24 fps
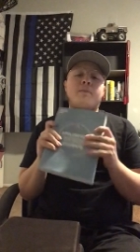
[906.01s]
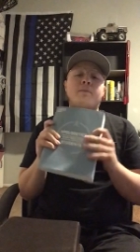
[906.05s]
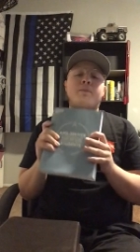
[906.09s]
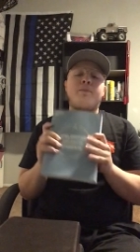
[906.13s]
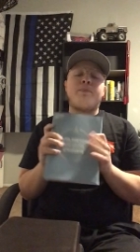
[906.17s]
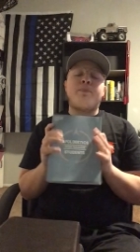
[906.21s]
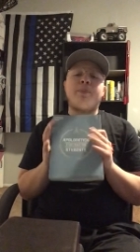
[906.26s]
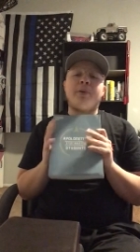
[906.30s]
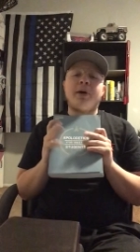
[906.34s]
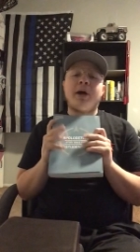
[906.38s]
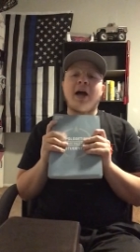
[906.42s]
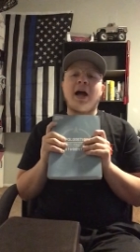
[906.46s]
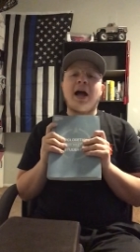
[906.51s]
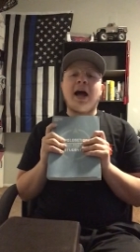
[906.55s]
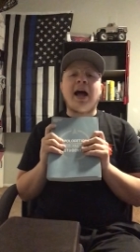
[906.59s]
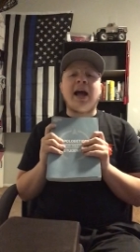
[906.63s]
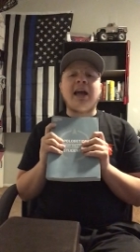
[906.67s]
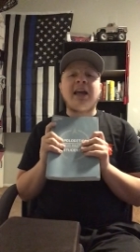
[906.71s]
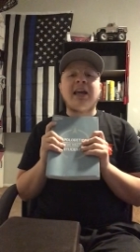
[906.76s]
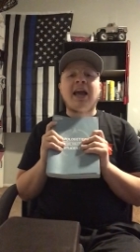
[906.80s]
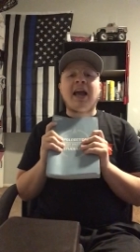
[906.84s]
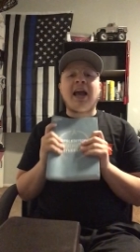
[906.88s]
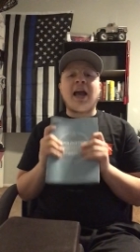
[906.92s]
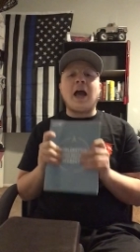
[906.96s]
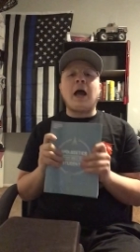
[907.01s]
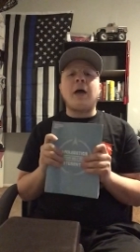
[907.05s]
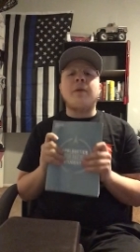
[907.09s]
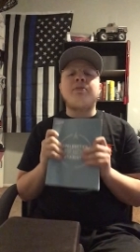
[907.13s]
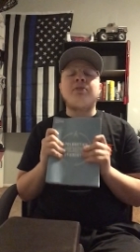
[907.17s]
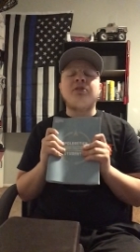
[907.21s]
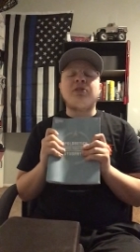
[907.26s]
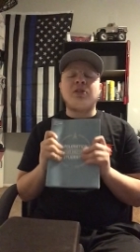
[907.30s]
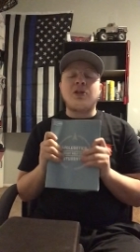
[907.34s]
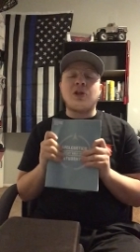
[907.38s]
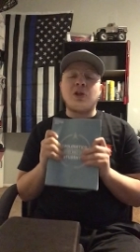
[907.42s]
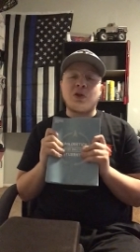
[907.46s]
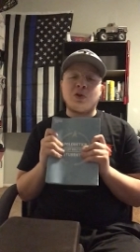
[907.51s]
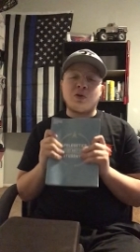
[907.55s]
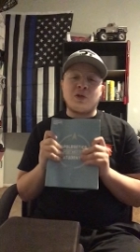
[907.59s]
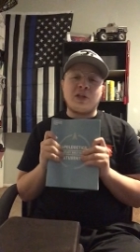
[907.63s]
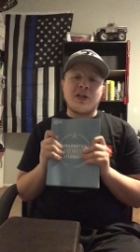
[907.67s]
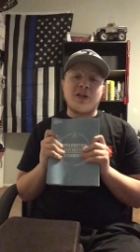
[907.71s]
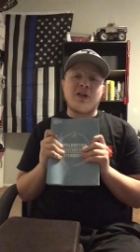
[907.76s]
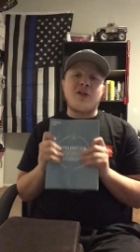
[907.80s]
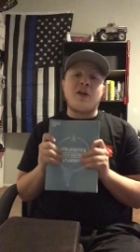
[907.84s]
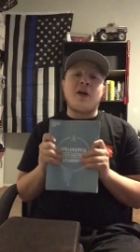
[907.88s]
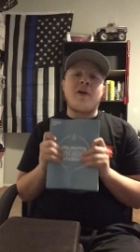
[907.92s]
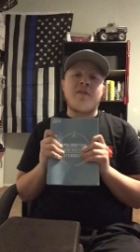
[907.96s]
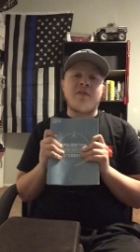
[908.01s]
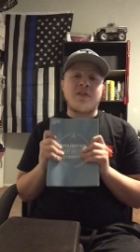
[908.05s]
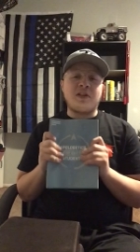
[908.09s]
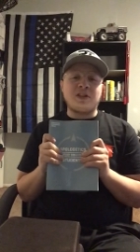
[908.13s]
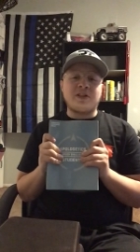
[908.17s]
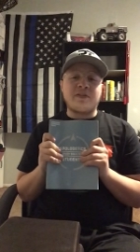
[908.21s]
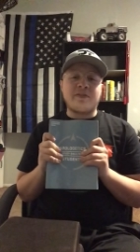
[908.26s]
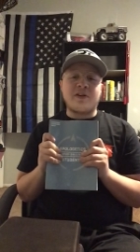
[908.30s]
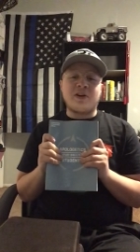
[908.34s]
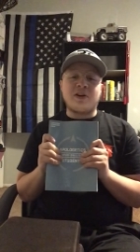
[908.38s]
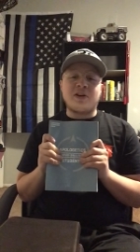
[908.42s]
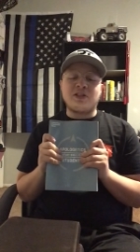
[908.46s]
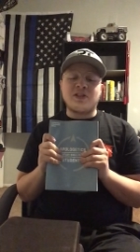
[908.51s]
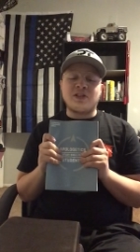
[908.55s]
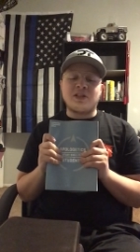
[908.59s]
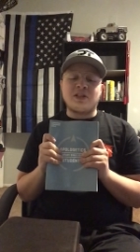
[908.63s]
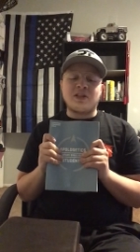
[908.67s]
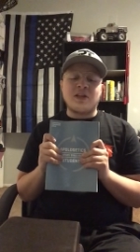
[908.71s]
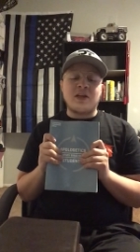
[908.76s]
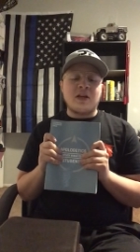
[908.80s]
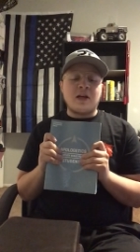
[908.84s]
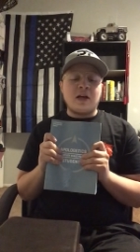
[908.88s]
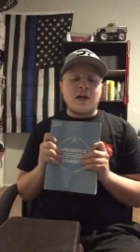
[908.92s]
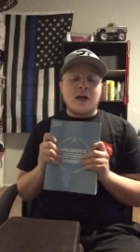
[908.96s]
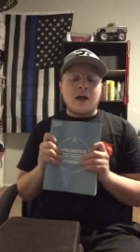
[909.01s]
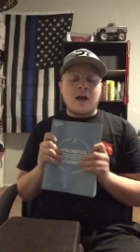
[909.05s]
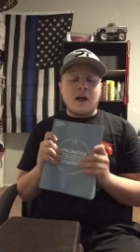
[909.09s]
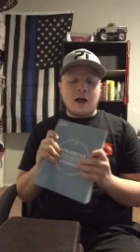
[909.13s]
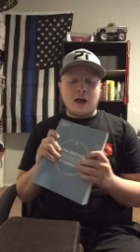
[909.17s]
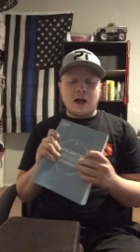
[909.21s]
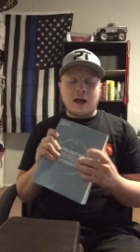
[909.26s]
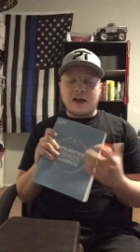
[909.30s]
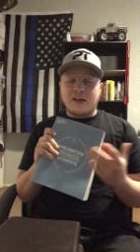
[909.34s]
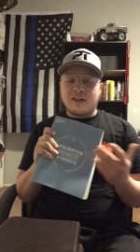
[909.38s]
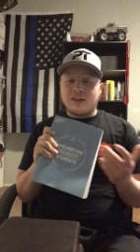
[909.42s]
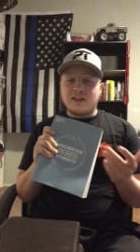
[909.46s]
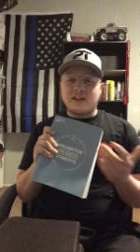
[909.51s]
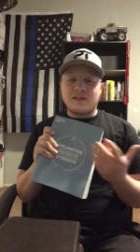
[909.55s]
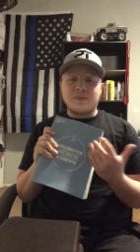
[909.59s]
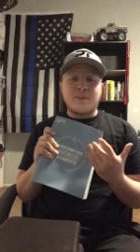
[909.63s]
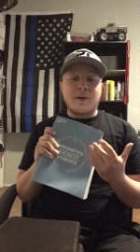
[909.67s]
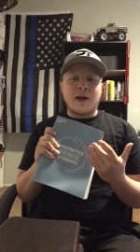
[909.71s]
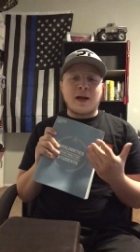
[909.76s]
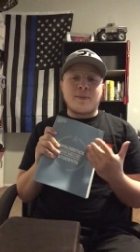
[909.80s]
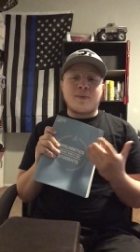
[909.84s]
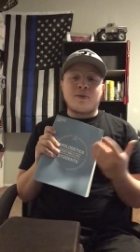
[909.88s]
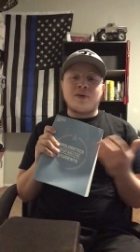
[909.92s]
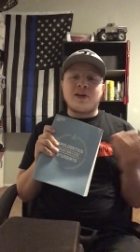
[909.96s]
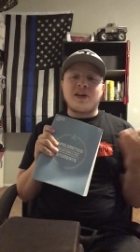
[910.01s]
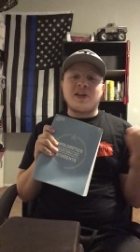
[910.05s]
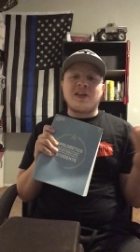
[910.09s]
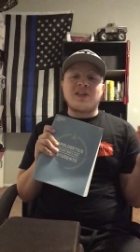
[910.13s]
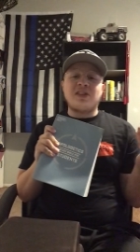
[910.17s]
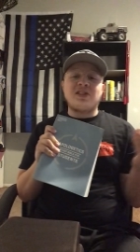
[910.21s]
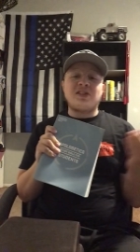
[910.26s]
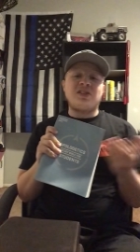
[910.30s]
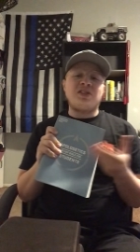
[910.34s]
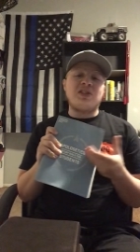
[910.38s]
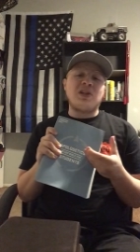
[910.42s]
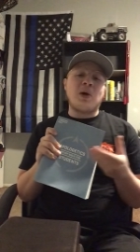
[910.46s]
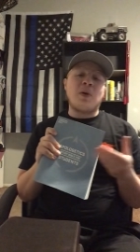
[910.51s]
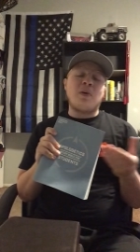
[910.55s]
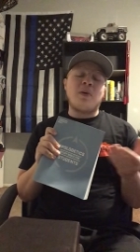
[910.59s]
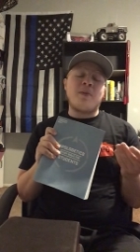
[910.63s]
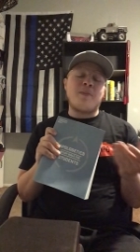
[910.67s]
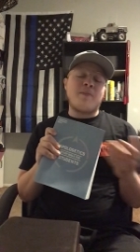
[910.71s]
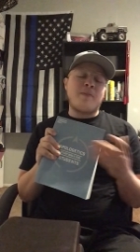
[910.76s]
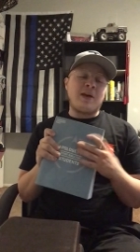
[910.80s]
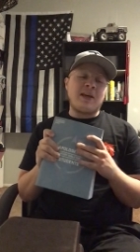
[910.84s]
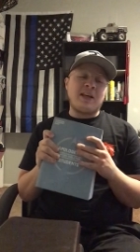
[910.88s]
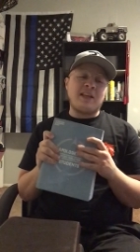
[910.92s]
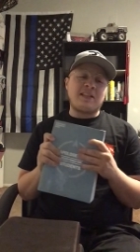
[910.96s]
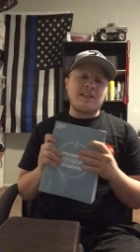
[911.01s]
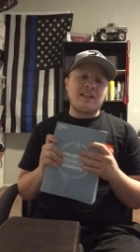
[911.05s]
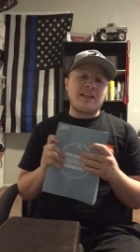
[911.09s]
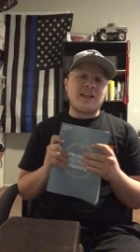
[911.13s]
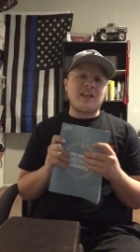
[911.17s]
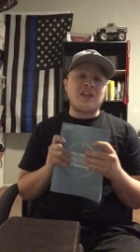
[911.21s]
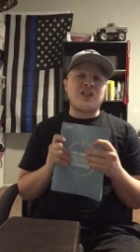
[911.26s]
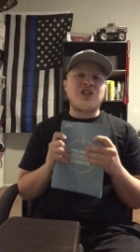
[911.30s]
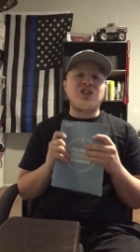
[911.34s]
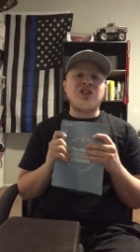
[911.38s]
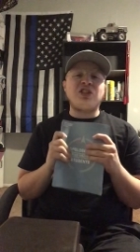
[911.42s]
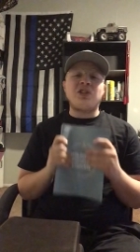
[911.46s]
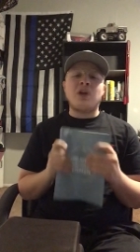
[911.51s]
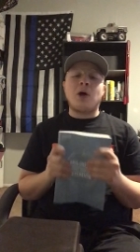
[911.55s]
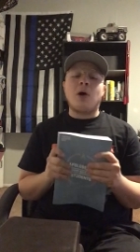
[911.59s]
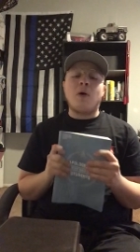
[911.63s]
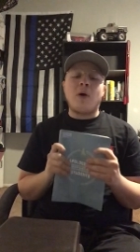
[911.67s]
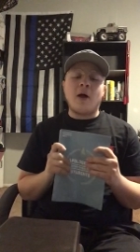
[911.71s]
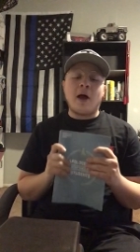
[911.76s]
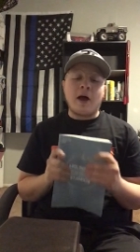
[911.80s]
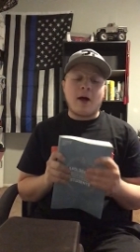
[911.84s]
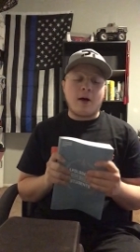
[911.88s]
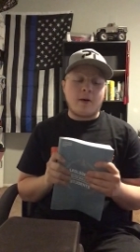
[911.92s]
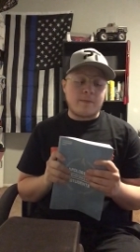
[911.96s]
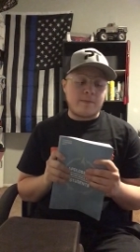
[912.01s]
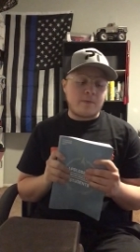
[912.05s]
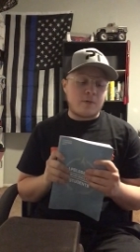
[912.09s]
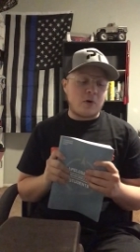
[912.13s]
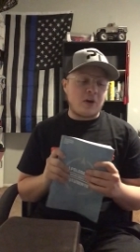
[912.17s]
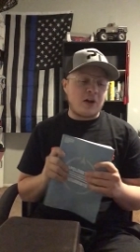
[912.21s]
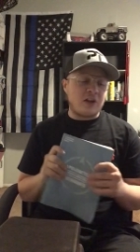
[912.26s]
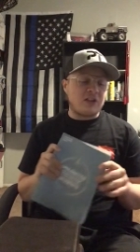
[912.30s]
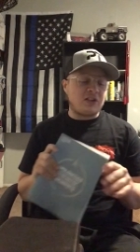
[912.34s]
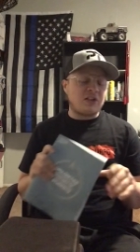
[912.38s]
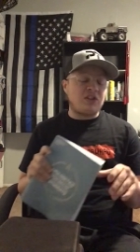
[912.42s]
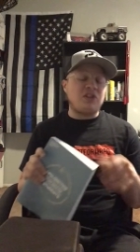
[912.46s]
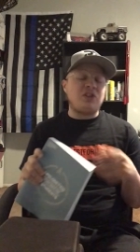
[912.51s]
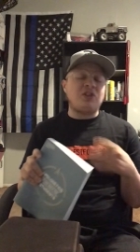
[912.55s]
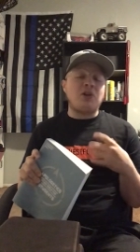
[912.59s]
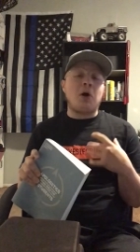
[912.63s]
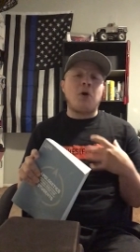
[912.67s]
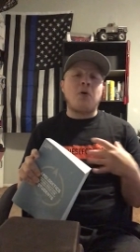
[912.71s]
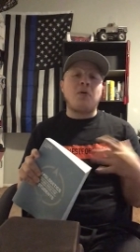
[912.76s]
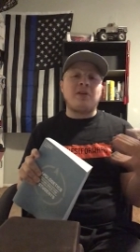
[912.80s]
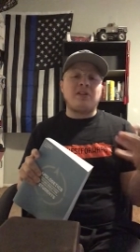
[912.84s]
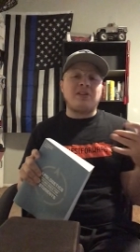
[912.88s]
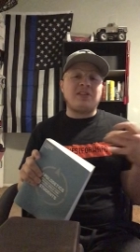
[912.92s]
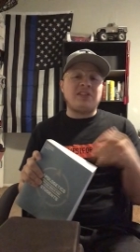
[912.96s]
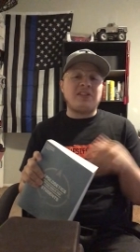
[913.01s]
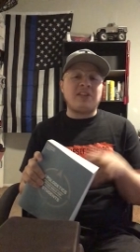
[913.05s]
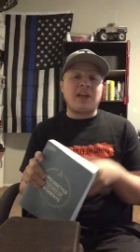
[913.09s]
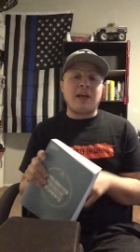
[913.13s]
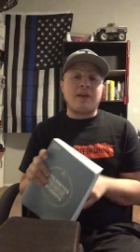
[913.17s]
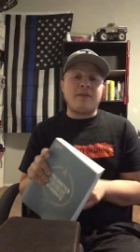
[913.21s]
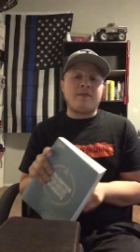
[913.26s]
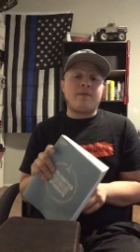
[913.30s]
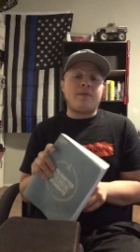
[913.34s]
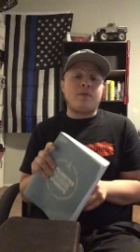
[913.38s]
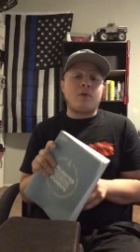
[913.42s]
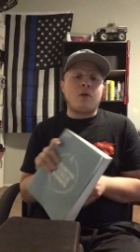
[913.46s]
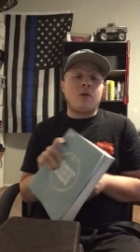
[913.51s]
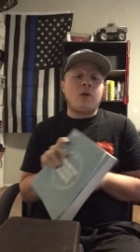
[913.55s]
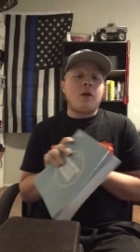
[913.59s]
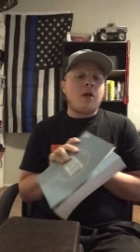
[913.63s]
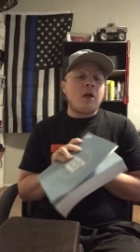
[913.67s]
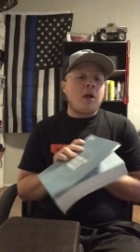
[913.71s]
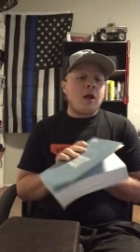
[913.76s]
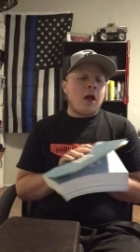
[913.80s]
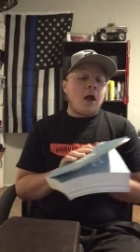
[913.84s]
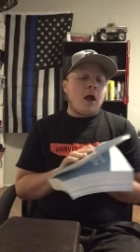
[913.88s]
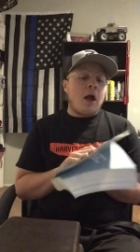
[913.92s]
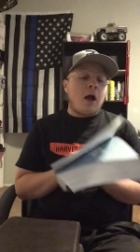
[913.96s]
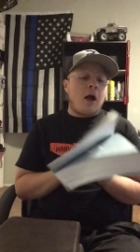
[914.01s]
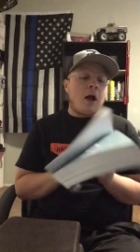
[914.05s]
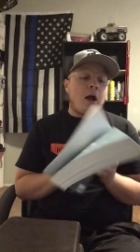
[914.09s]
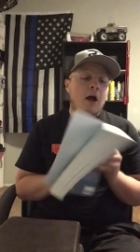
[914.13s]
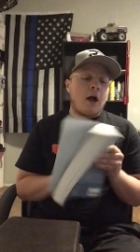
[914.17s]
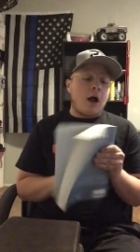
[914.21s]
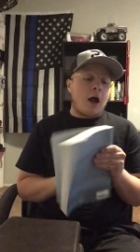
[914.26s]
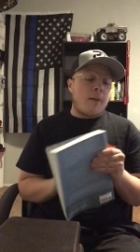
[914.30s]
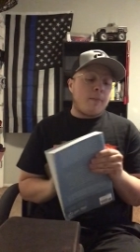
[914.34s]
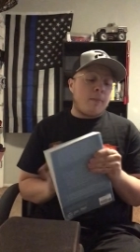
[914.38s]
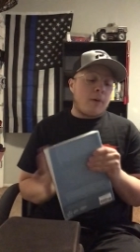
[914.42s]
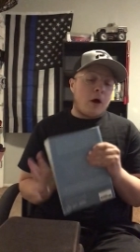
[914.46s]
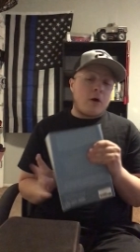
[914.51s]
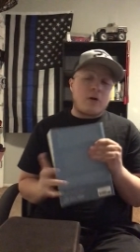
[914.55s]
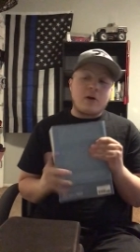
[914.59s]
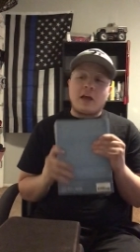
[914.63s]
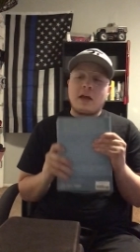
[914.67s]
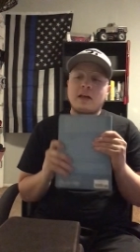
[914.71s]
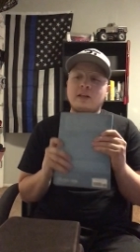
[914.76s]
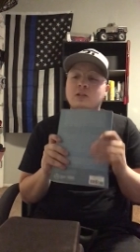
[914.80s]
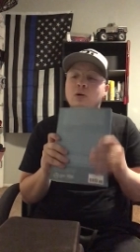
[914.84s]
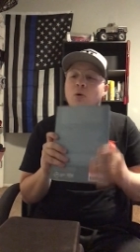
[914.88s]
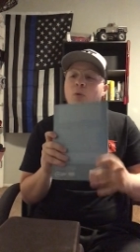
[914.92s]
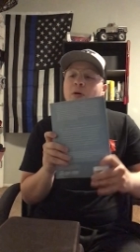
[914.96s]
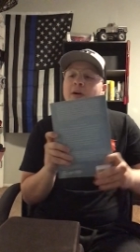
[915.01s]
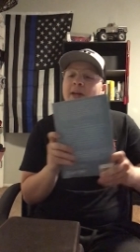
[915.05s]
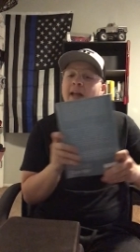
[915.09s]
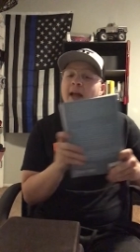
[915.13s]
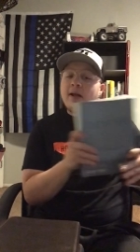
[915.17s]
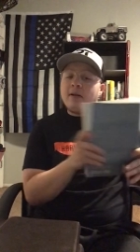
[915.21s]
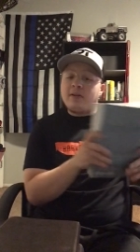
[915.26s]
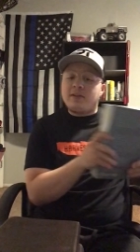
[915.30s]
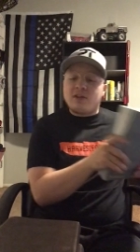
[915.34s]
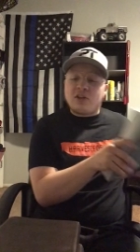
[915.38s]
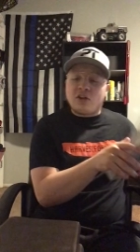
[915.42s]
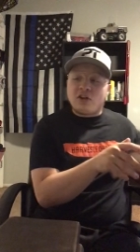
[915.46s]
But I absolutely love this version, this Bible. It is so amazing. It is so helpful and so insightful. Okay, so we're down to the